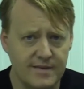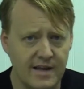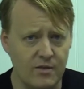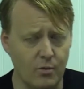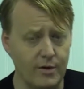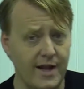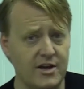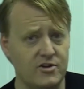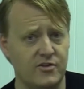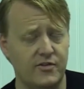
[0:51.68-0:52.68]
And the word
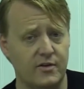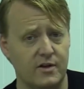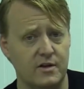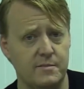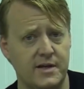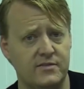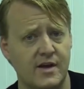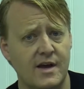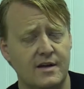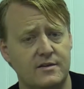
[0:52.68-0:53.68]
anxious there literally means
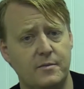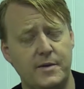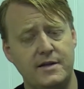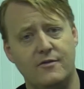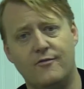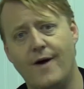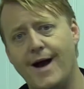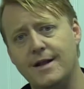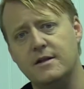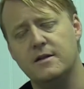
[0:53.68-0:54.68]
to be
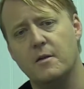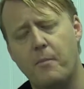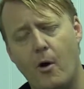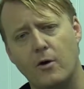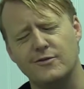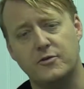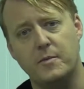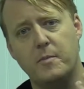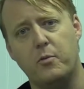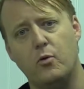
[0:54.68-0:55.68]
divided into parts, to
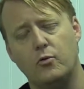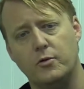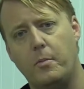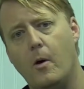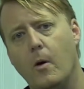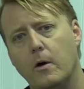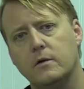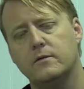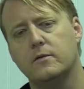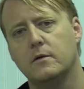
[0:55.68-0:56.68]
be pulled
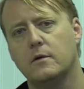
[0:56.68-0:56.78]
apart.